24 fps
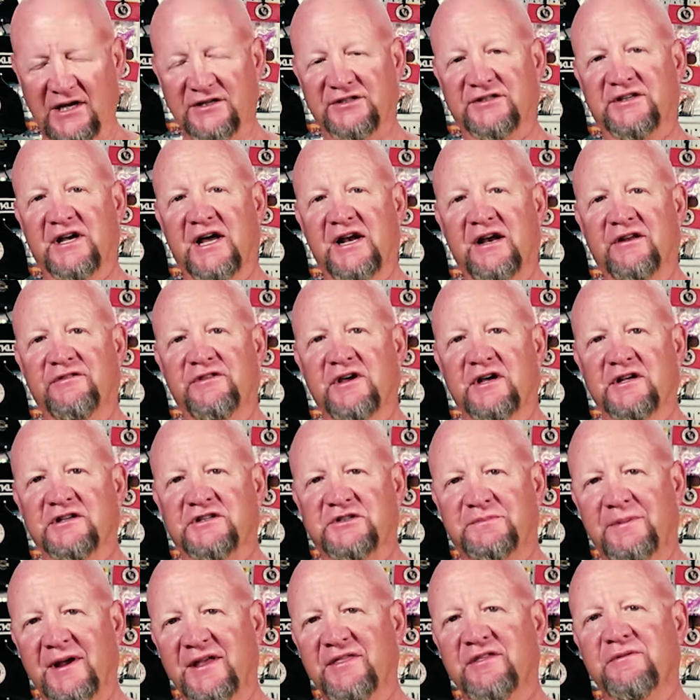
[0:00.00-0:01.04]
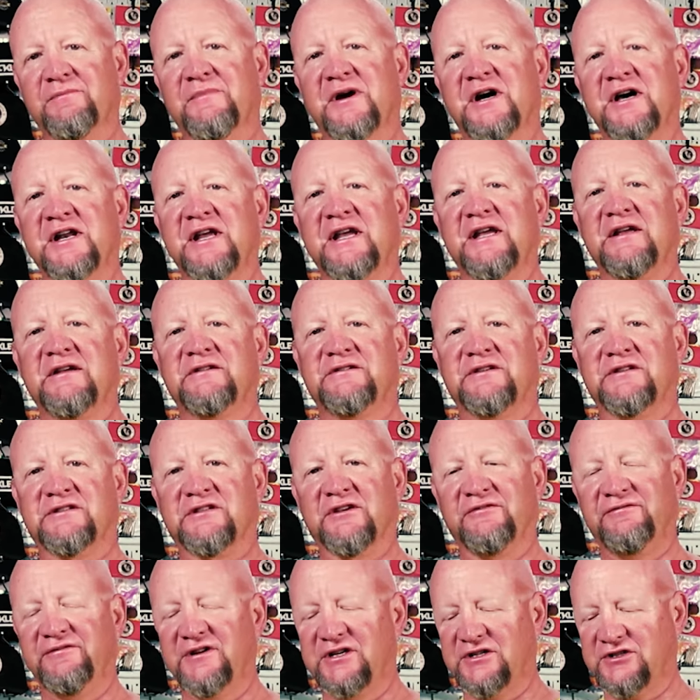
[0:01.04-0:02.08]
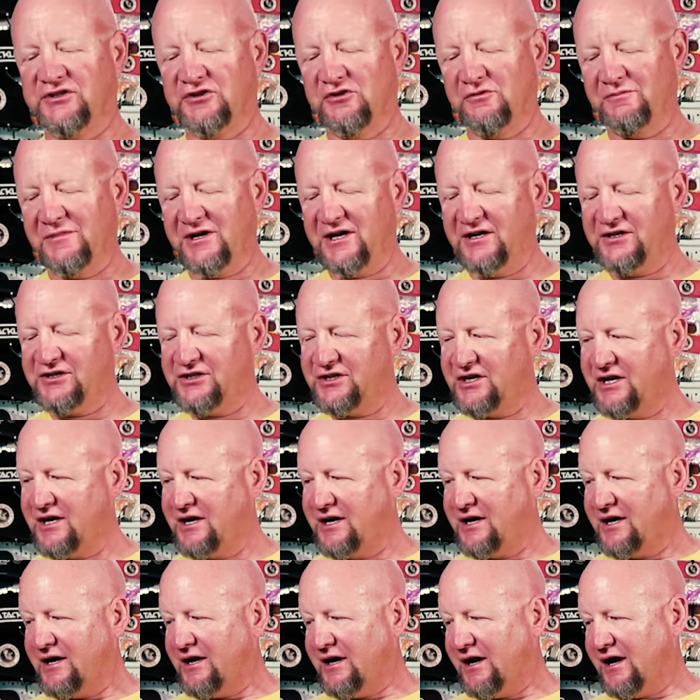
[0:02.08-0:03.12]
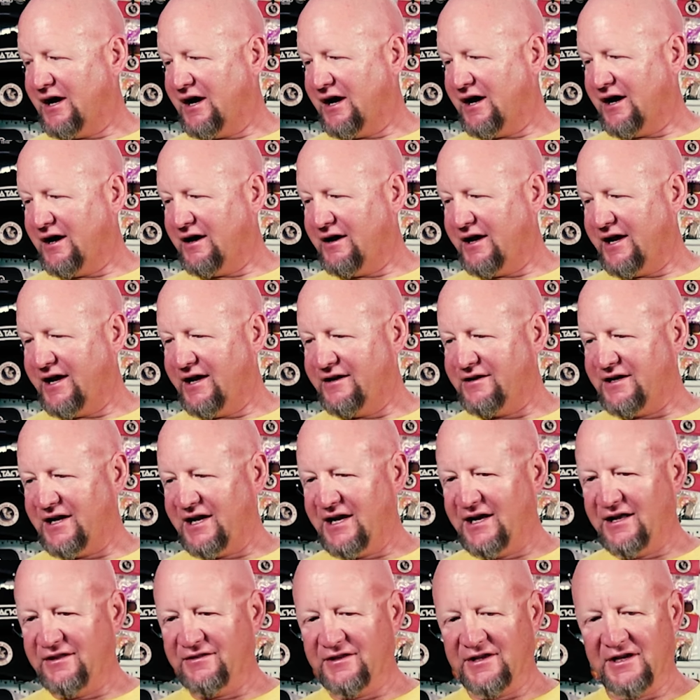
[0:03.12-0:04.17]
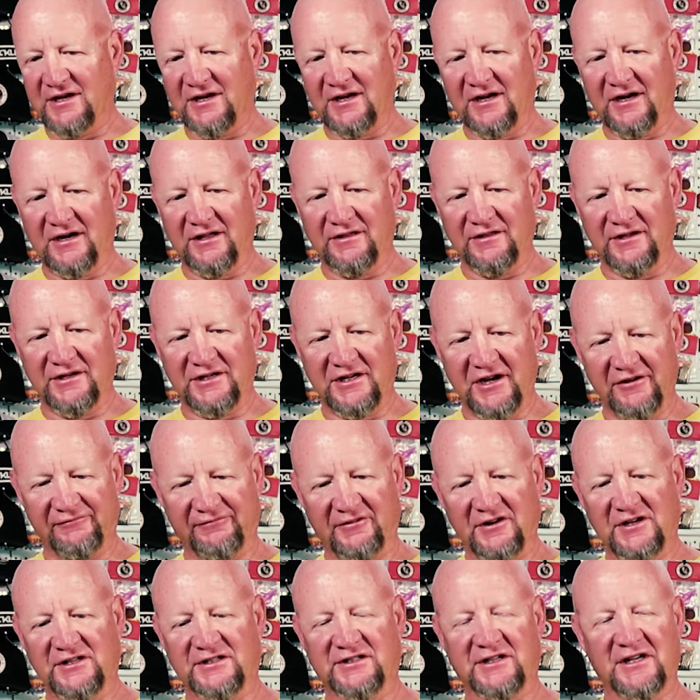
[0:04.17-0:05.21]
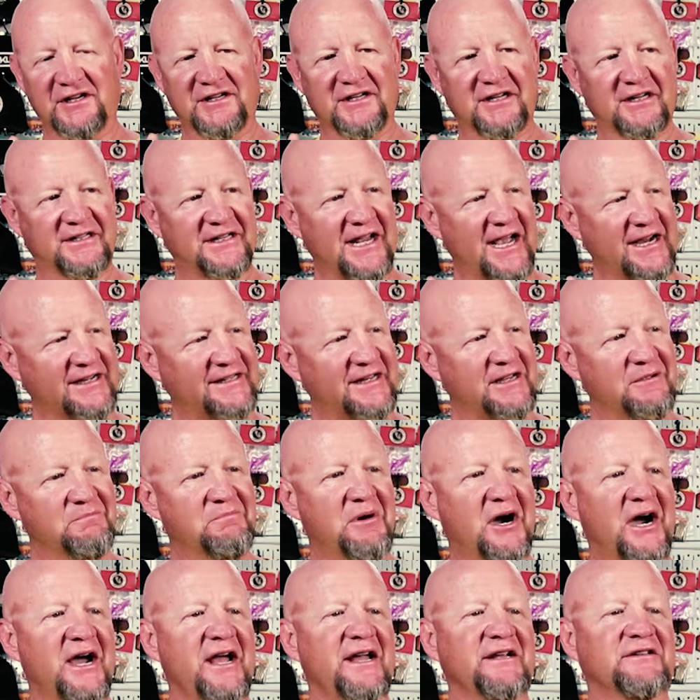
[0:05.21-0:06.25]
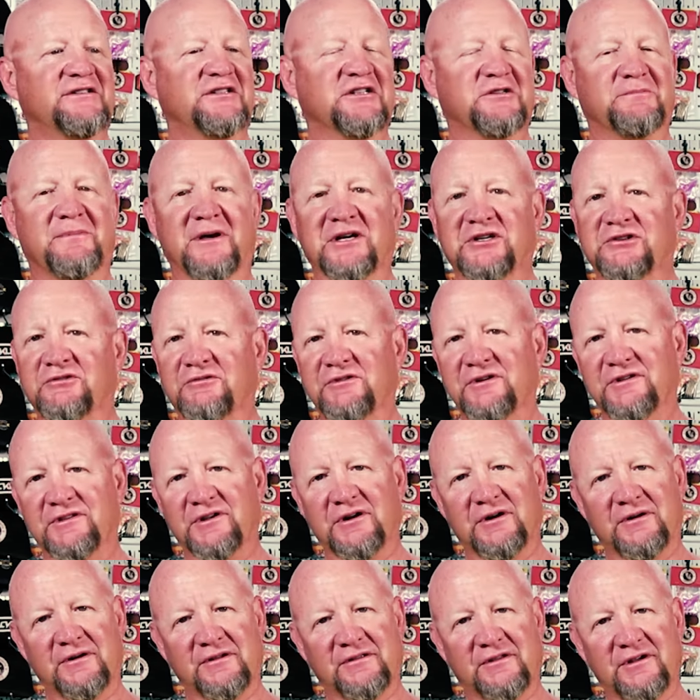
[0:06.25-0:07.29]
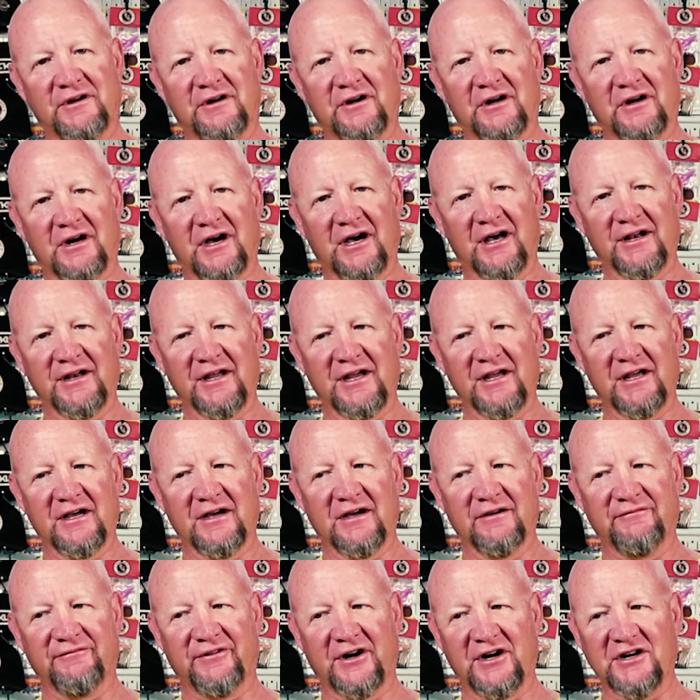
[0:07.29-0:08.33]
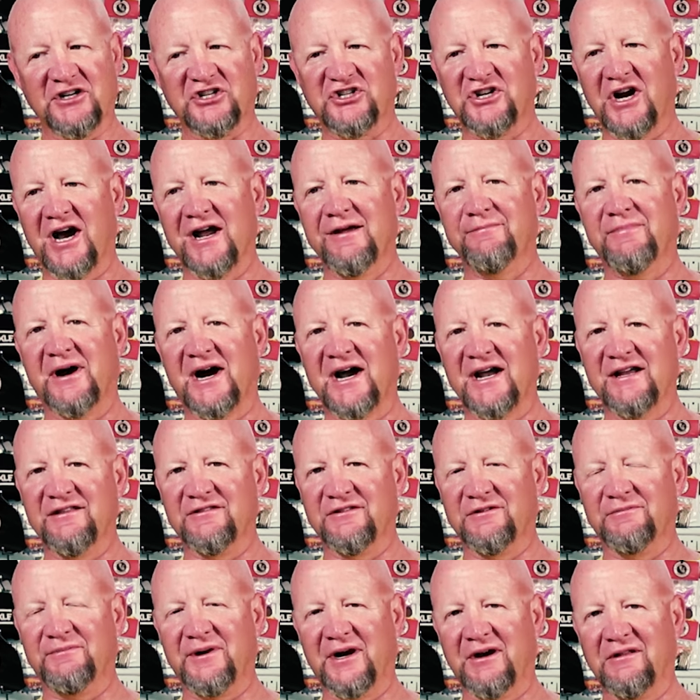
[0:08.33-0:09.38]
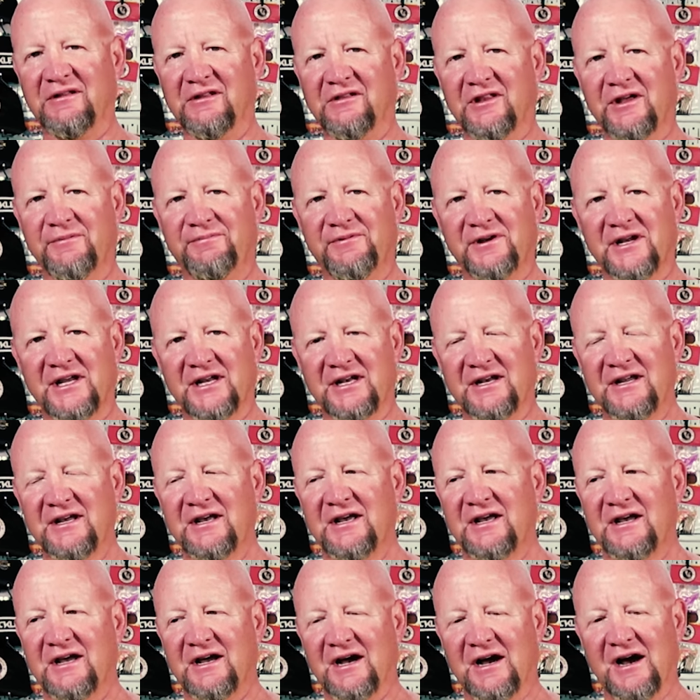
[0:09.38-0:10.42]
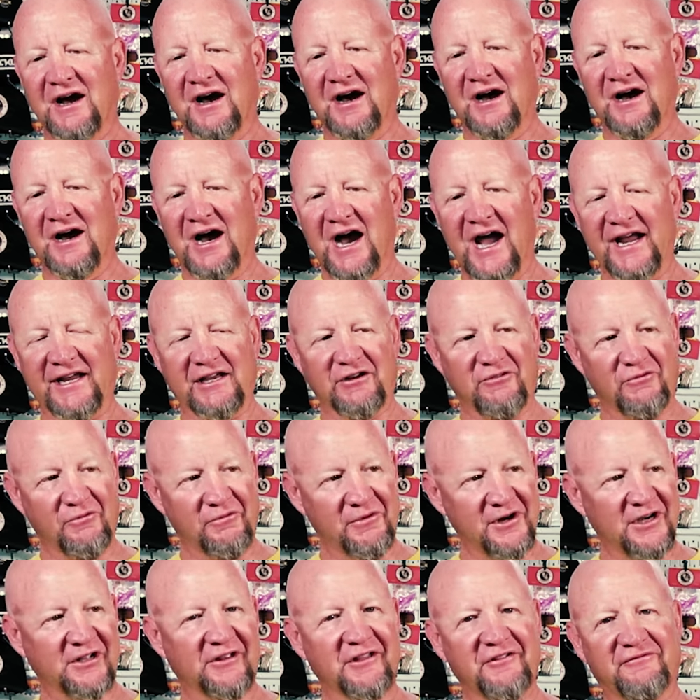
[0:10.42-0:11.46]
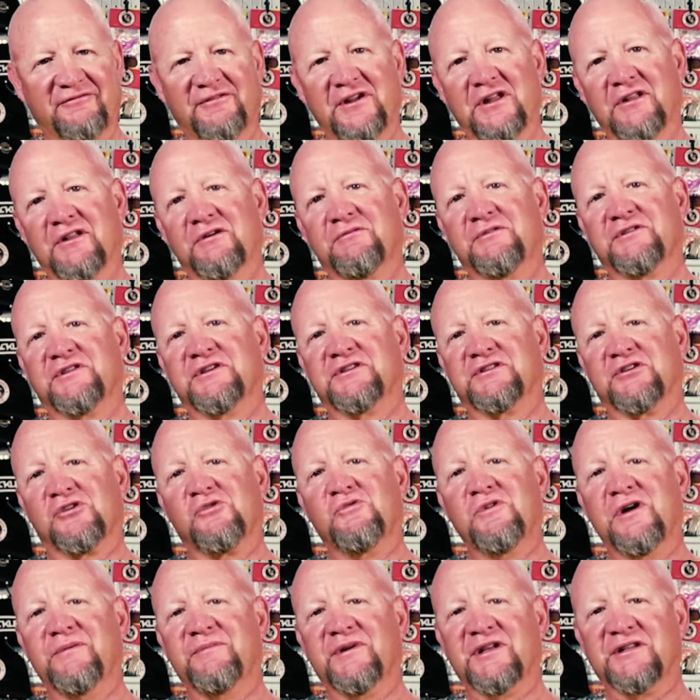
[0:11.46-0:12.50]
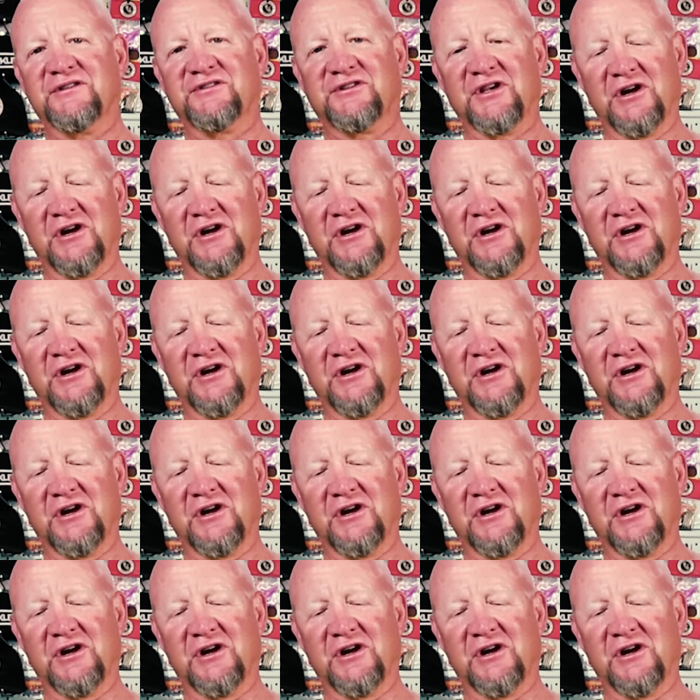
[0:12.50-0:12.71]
I decided to spend the money since I fish so much. The difference in detecting bites, especially when they're on a very shy bite and they're barely lipping it, I could really feel it with this equipment.